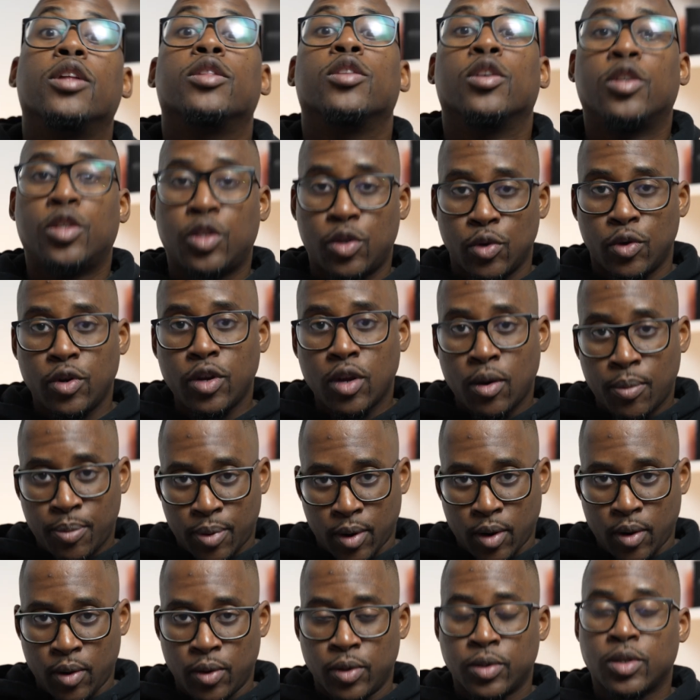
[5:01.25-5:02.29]
The Studio
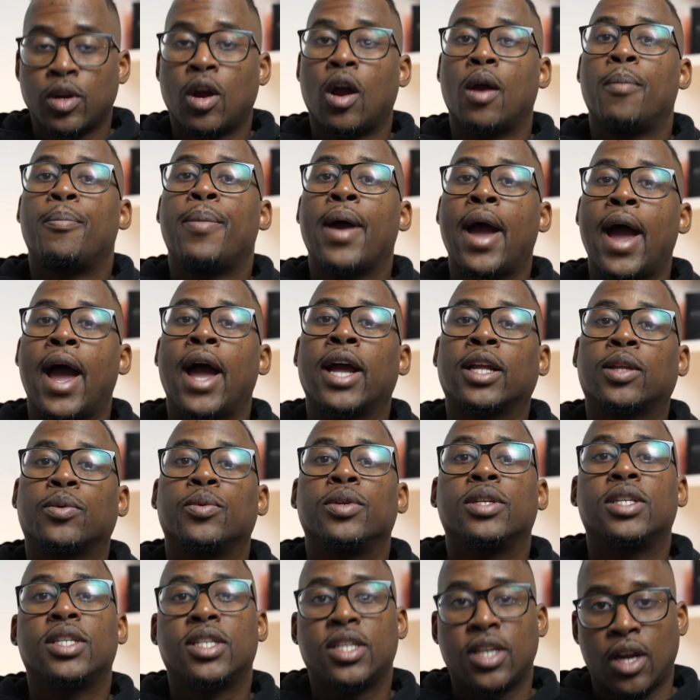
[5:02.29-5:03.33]
Pros are packed with
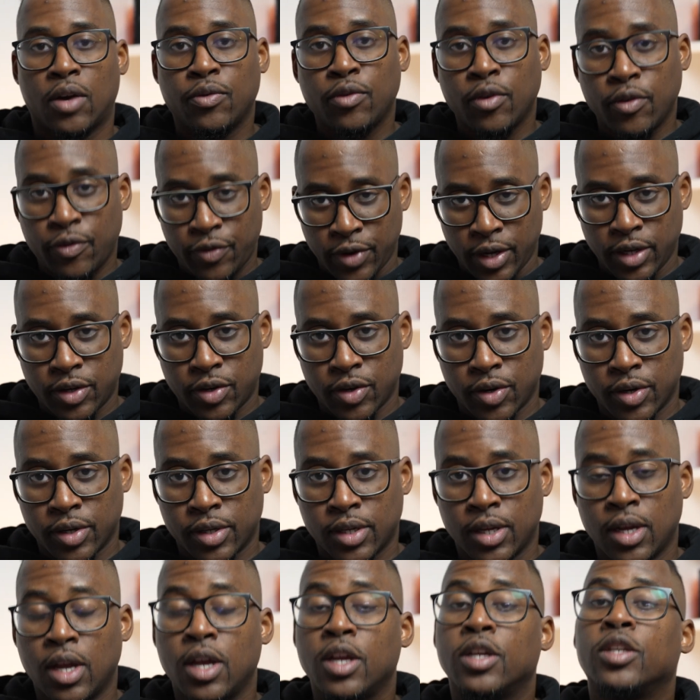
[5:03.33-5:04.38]
several features,
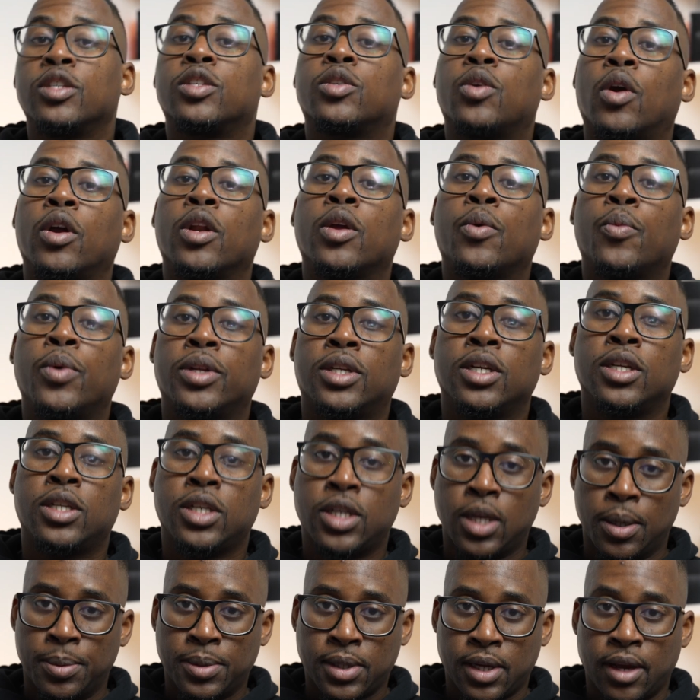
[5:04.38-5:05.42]
starting with the
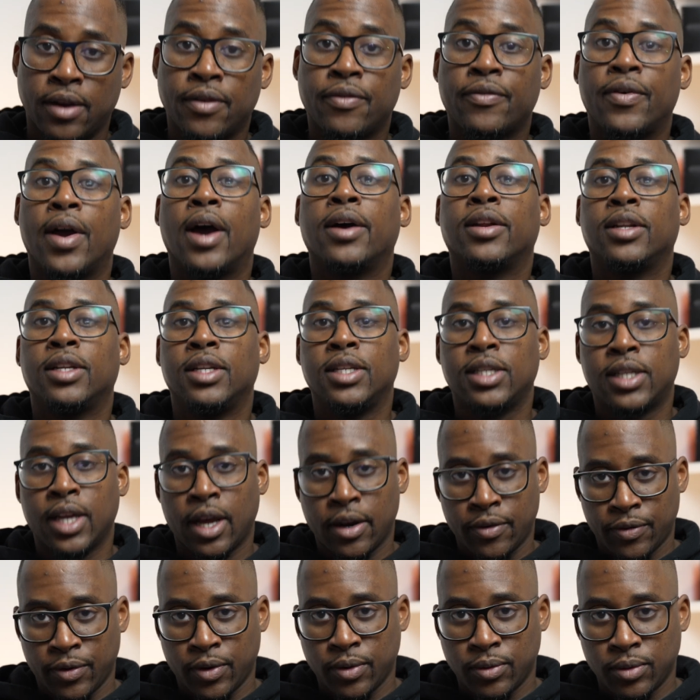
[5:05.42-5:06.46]
chipset found in these
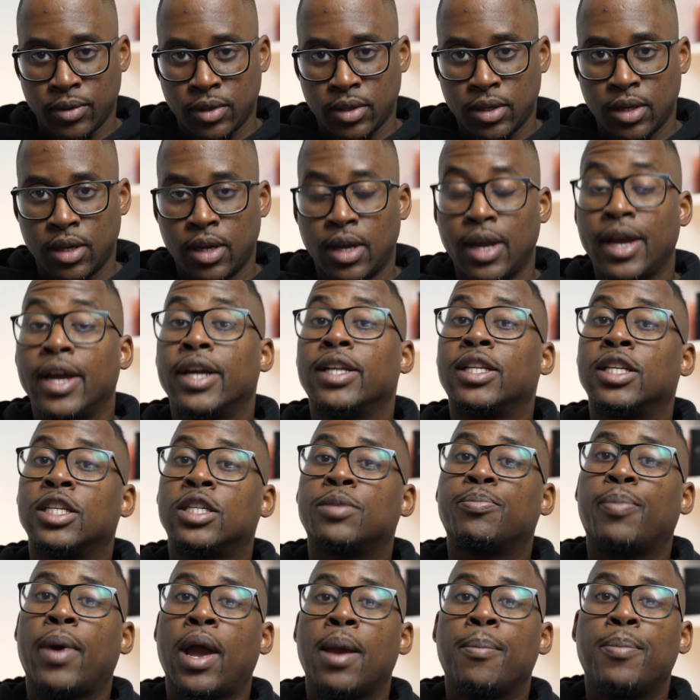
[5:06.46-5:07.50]
headphones.
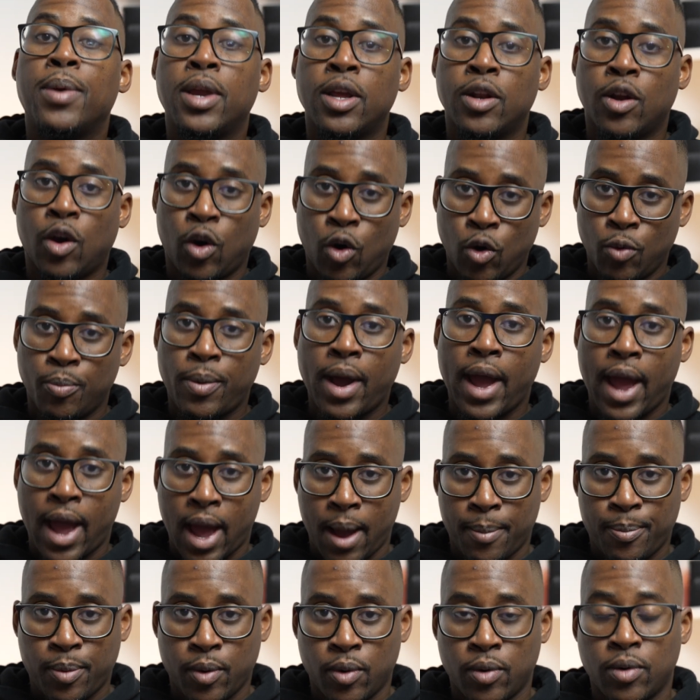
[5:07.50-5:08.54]
Despite being owned by
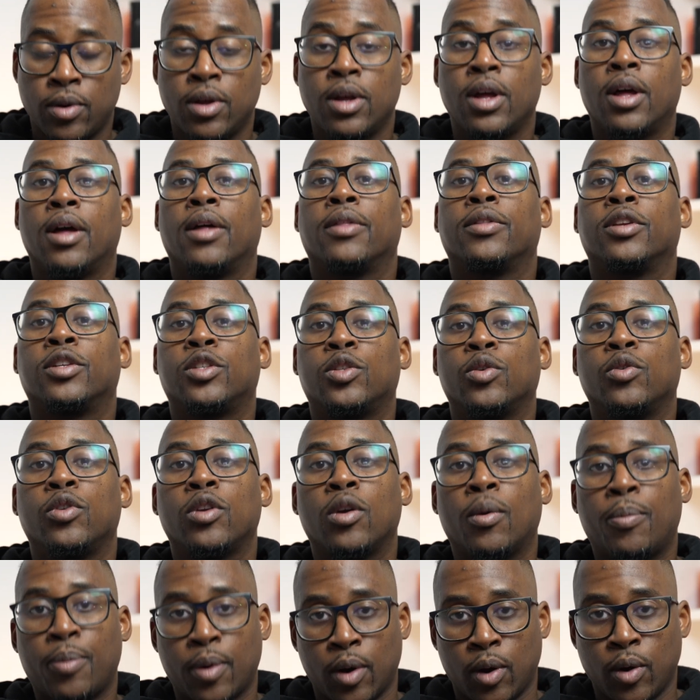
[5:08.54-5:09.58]
Apple, the Studio
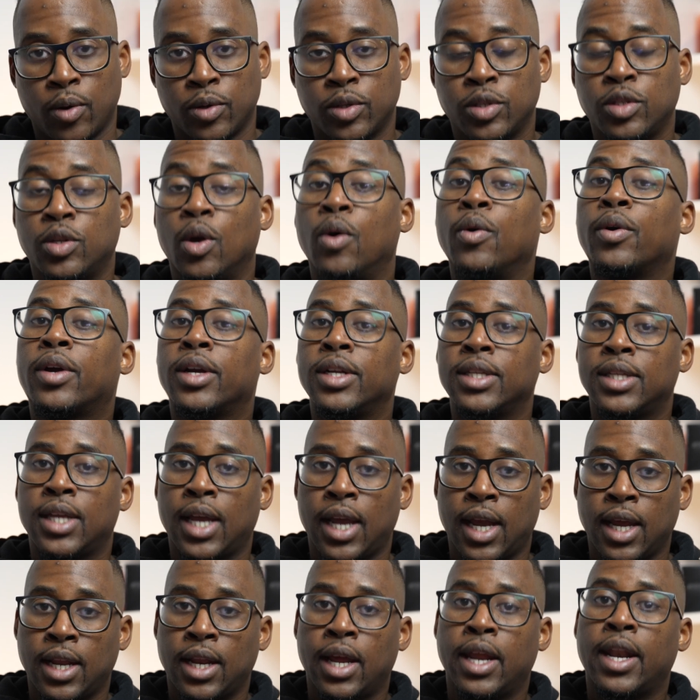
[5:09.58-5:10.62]
Pros don't
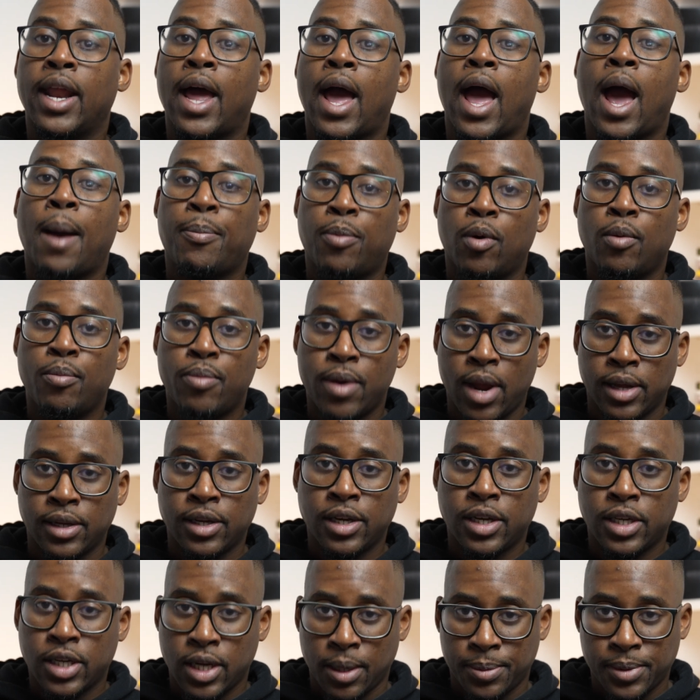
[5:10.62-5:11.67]
contain an
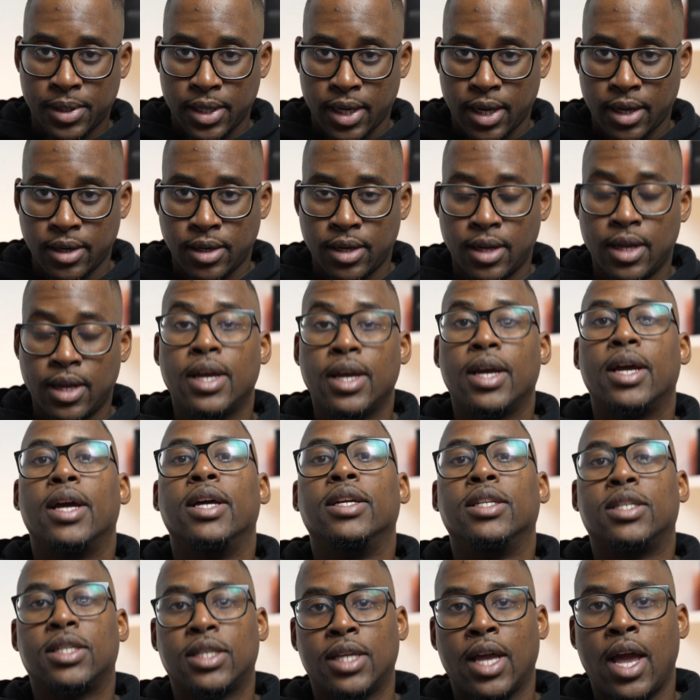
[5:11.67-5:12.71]
Apple-branded chipset.
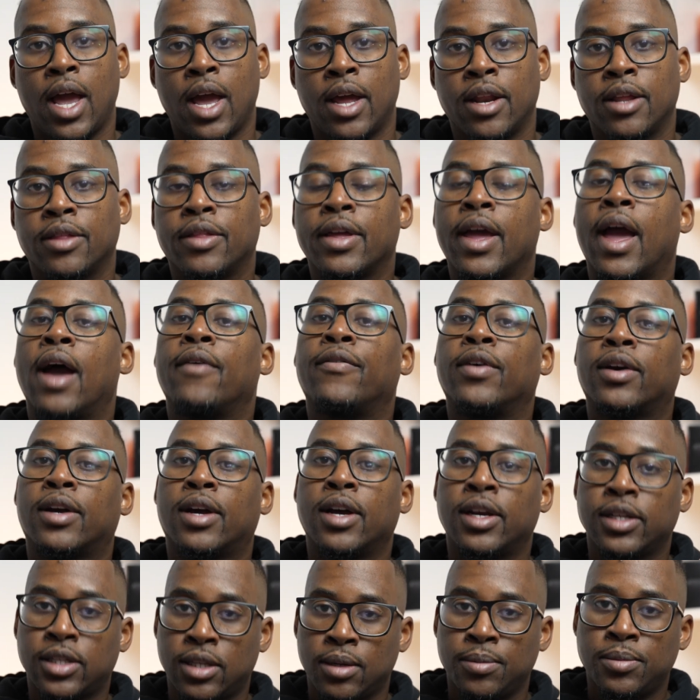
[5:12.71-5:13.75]
Instead, they have a
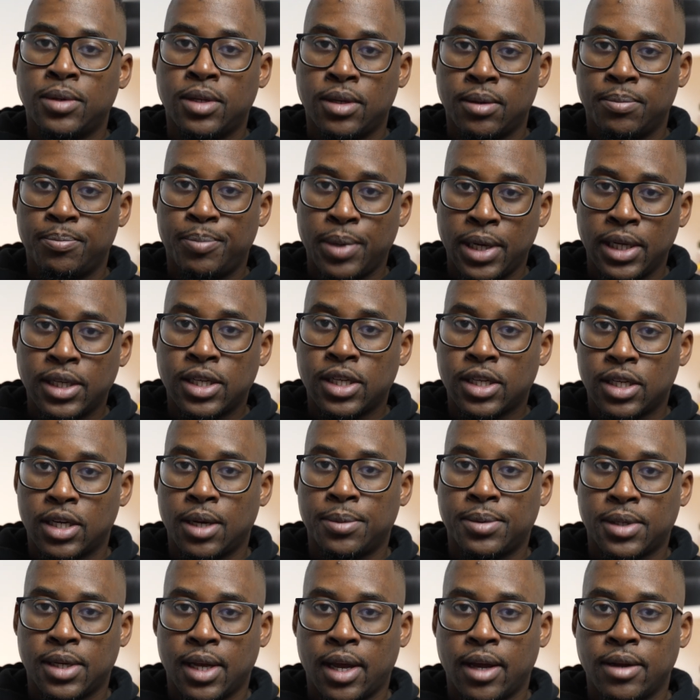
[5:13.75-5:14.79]
custom Beats
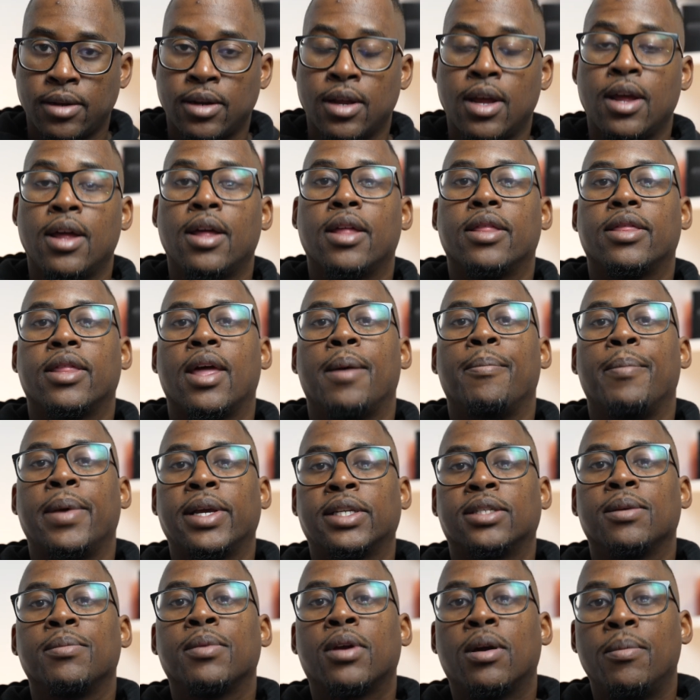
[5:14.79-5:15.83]
chipset that makes
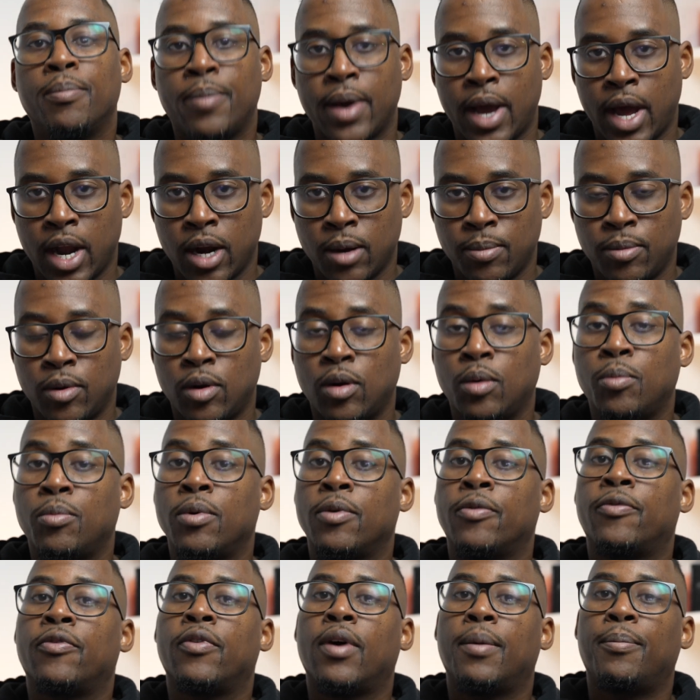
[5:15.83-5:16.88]
them compatible
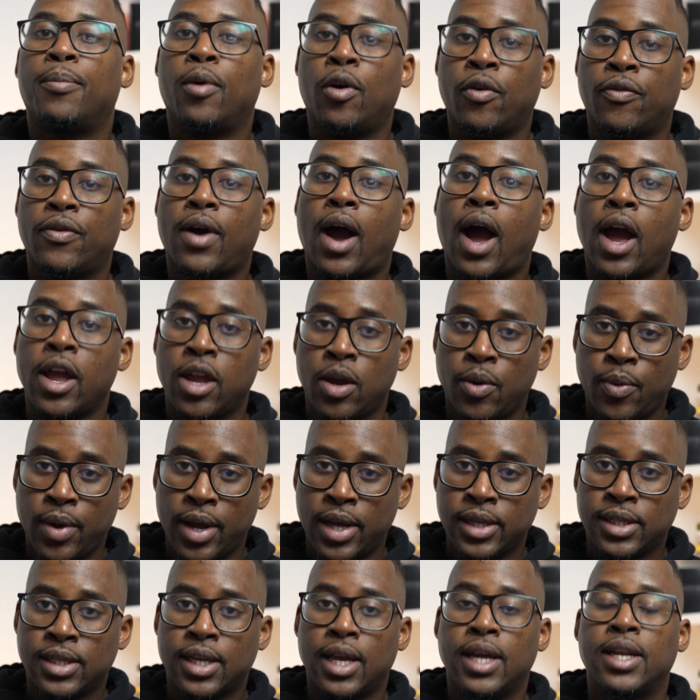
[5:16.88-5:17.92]
with both
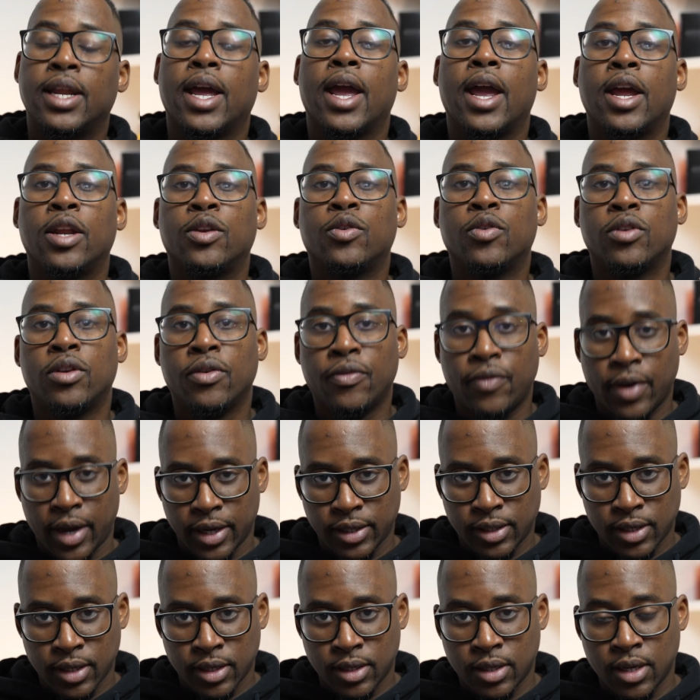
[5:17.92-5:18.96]
iOS and Android
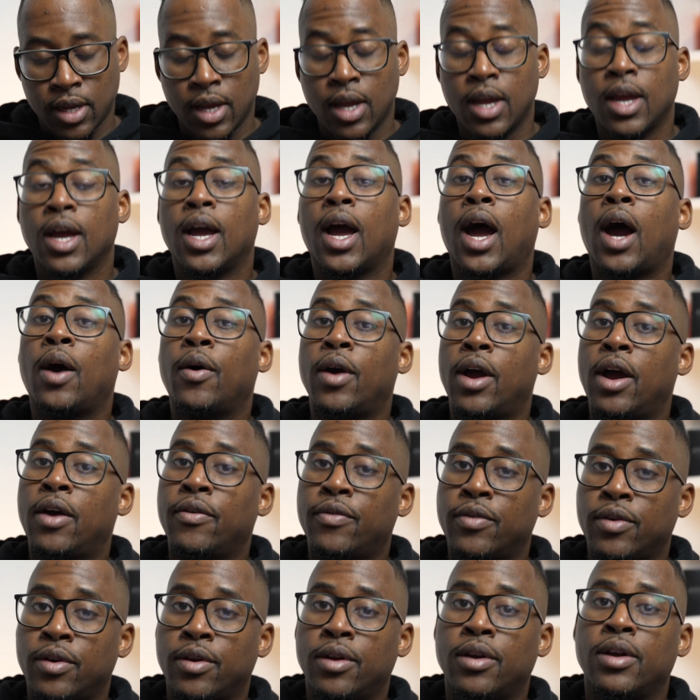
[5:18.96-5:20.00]
devices.
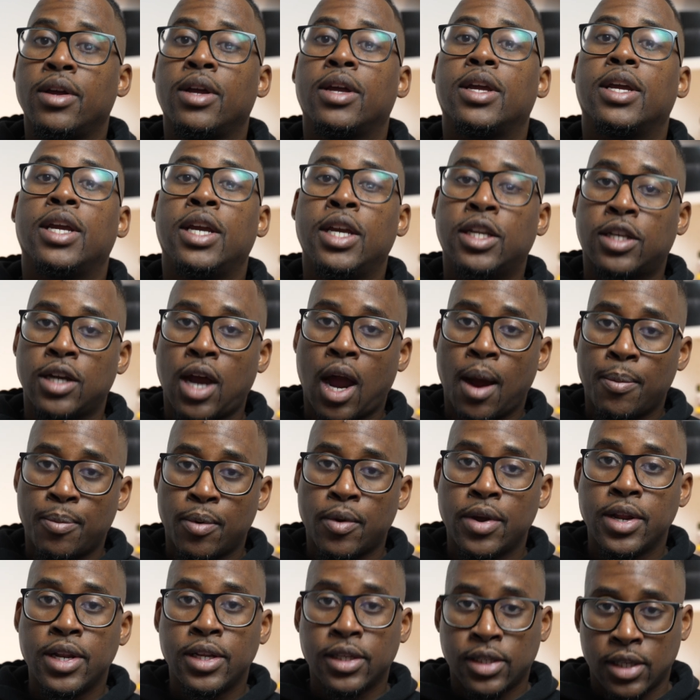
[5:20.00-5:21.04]
However, each
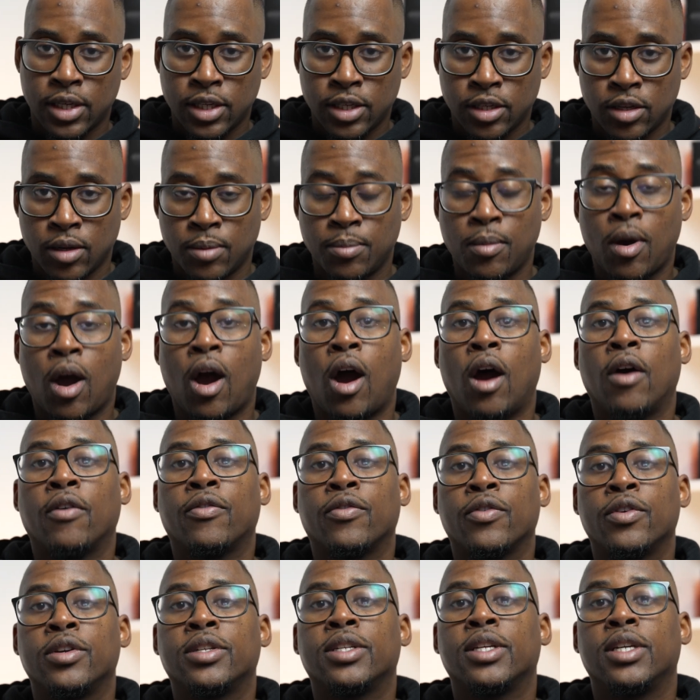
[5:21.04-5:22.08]
operating system
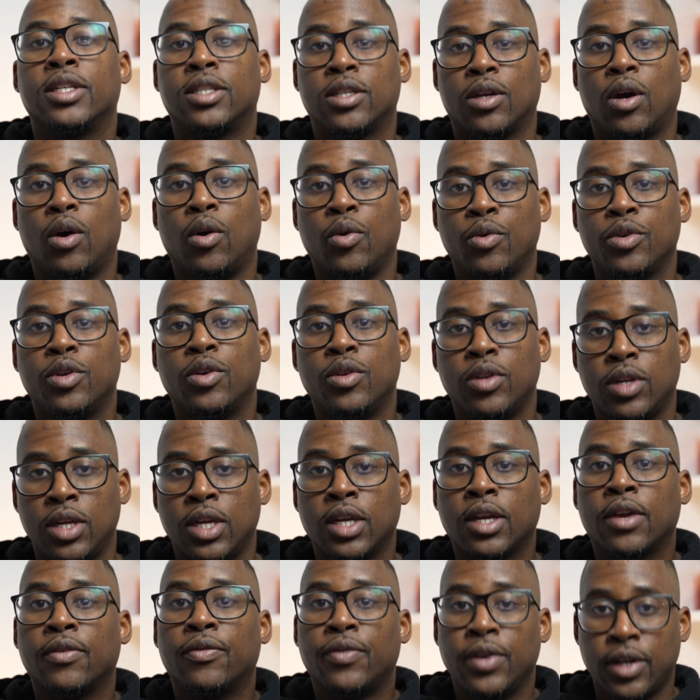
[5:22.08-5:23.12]
offers its own
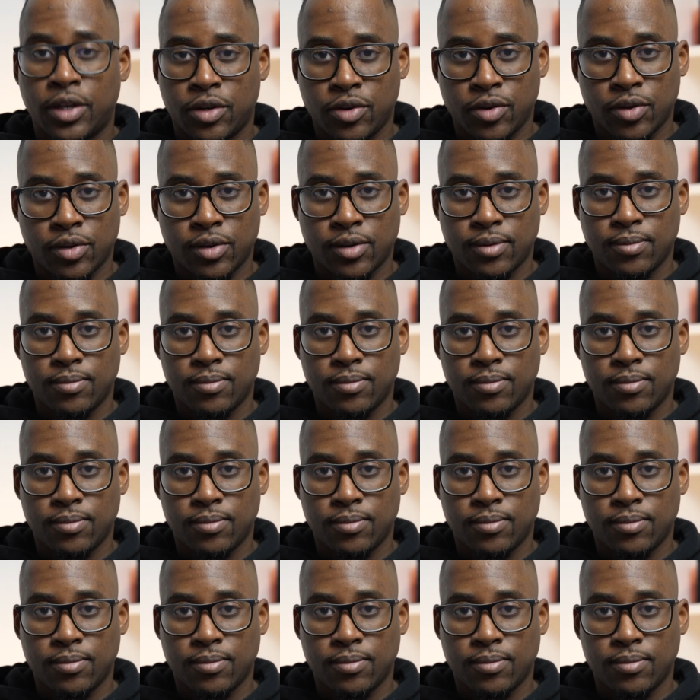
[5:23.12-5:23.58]
unique features.